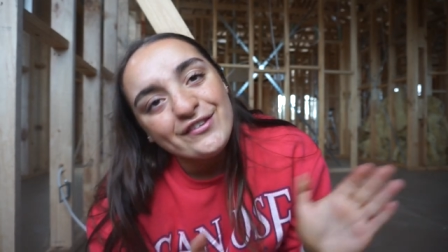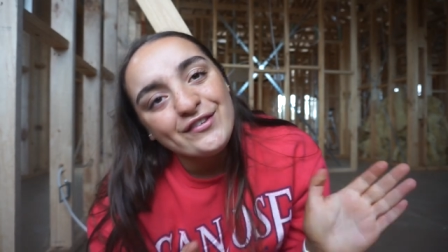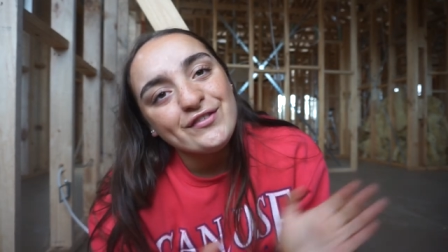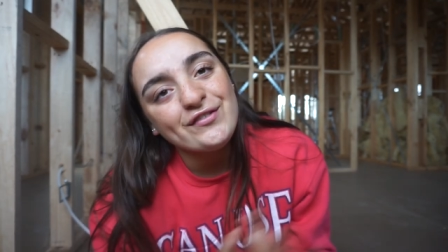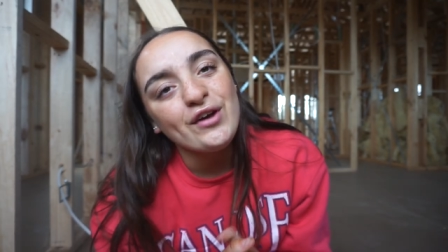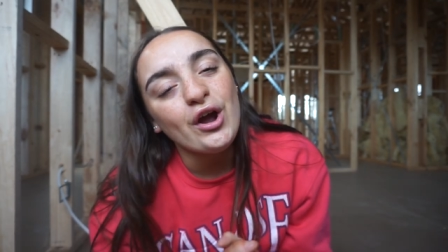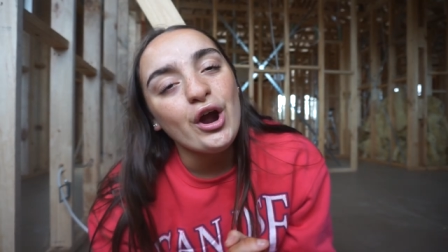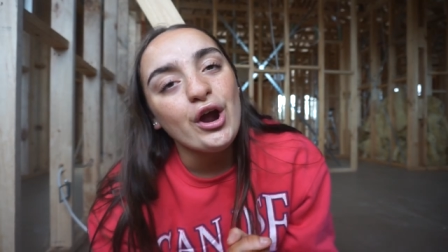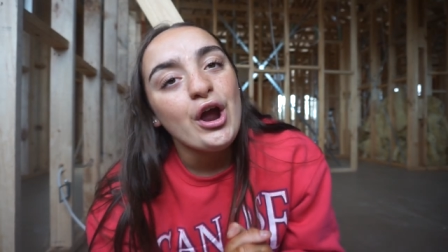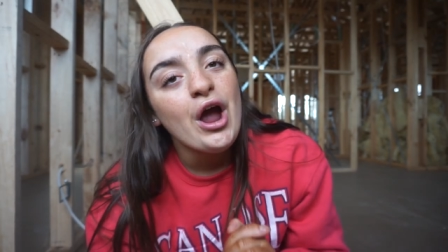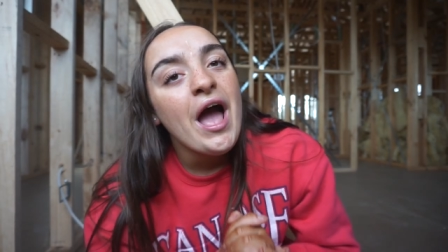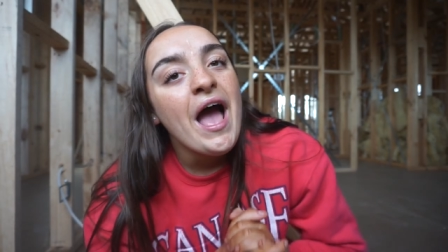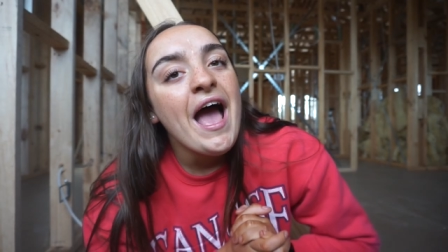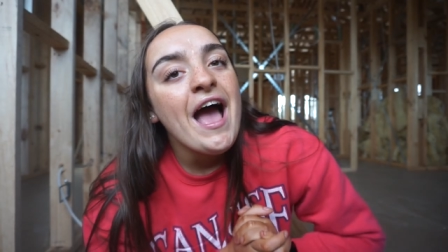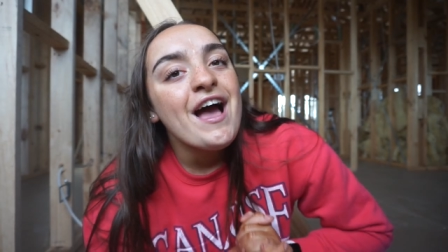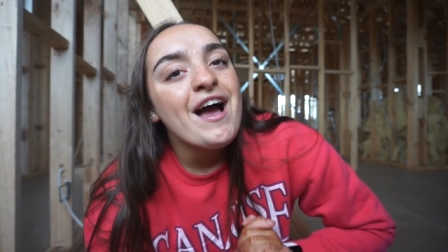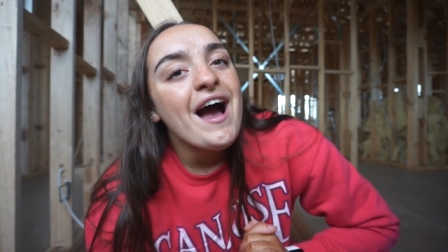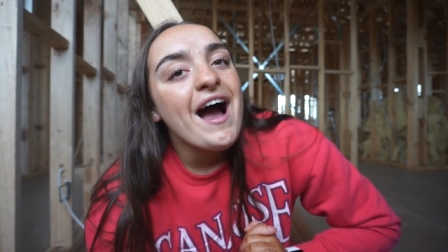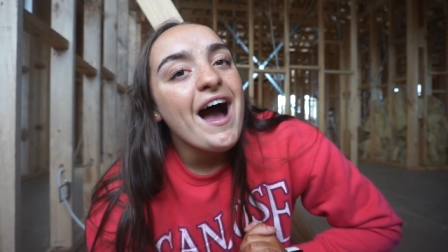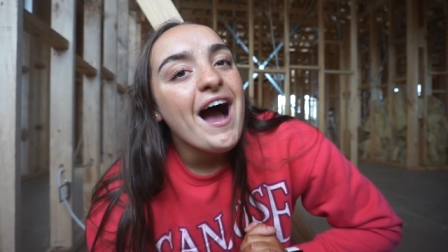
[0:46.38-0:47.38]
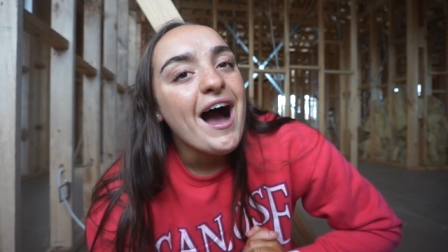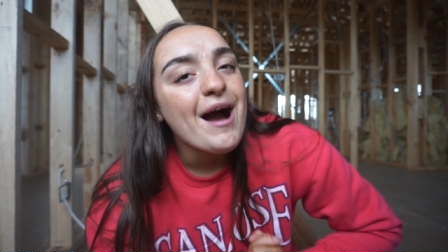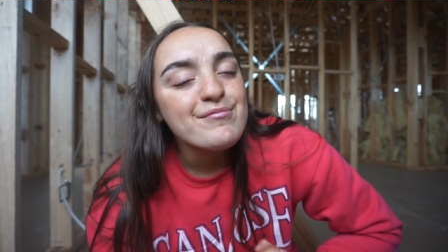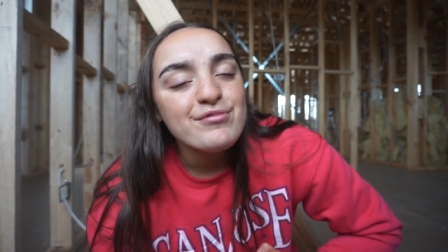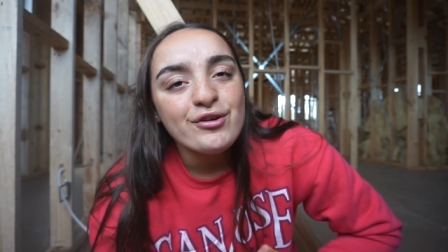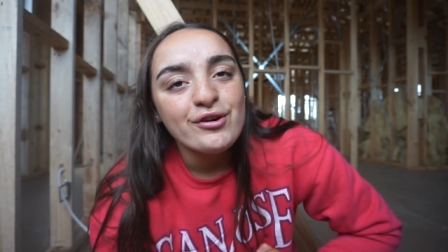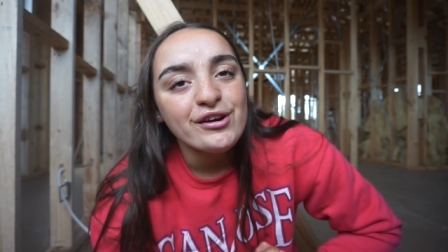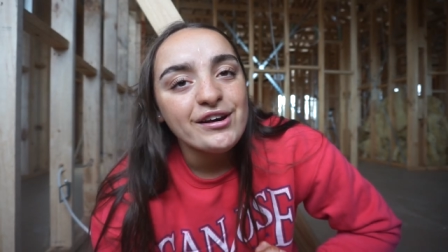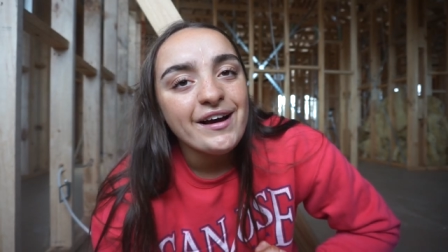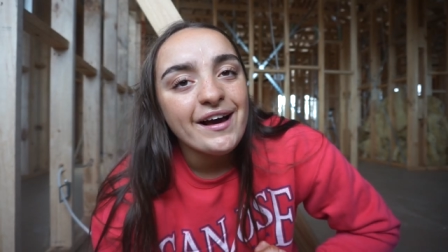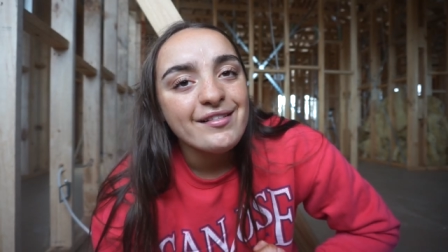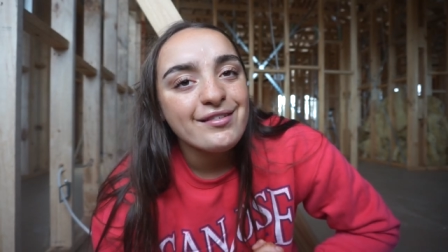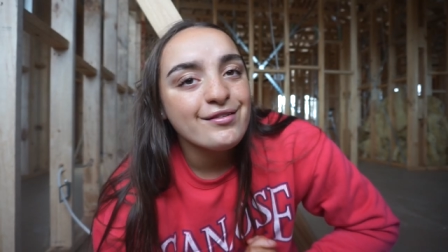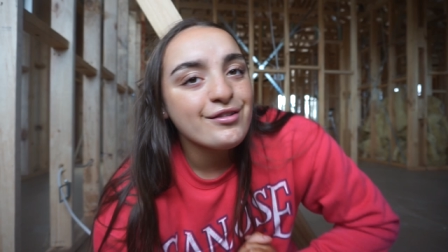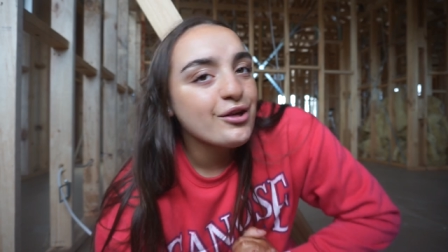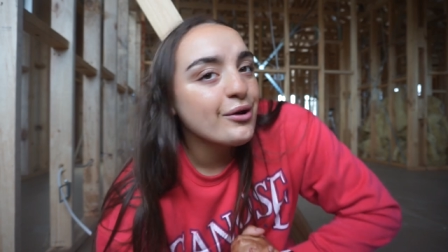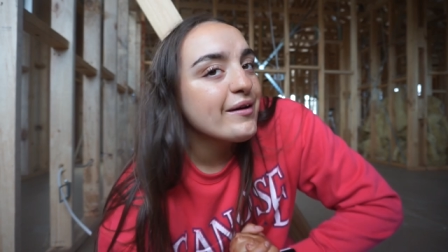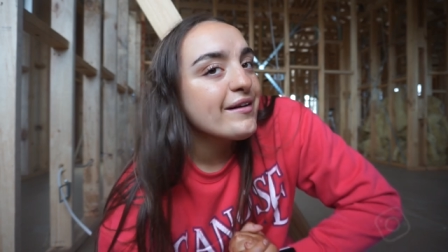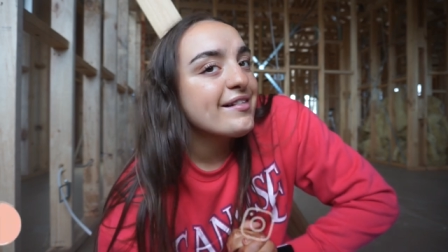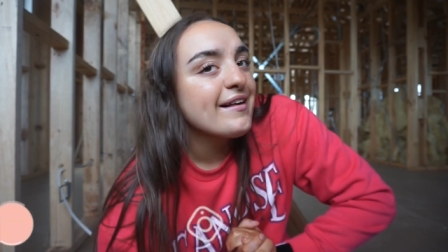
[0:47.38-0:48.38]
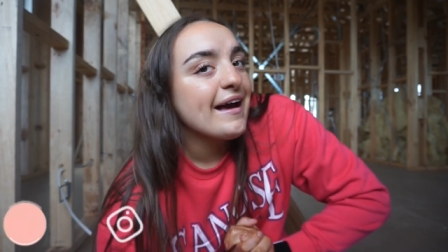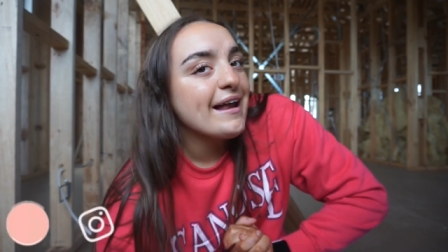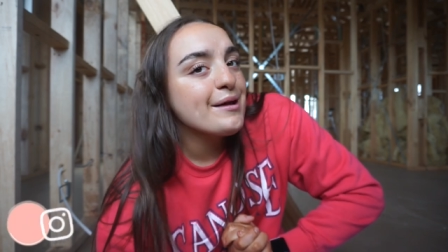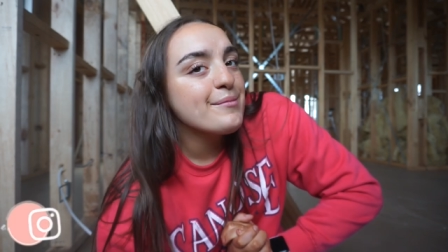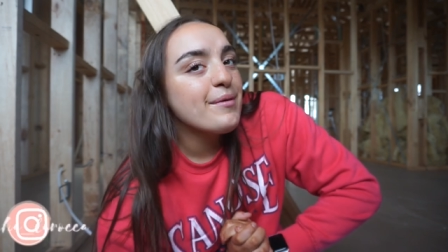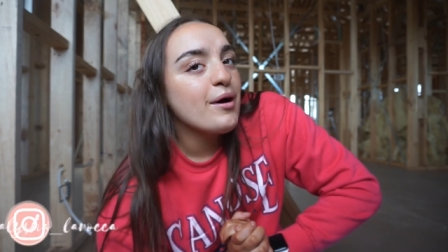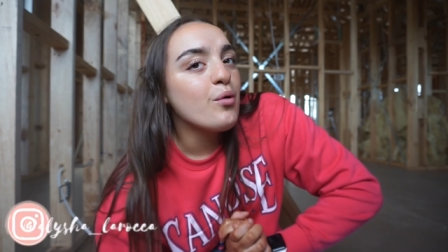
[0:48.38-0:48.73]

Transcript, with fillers: So, I'm sure you guys are so excited,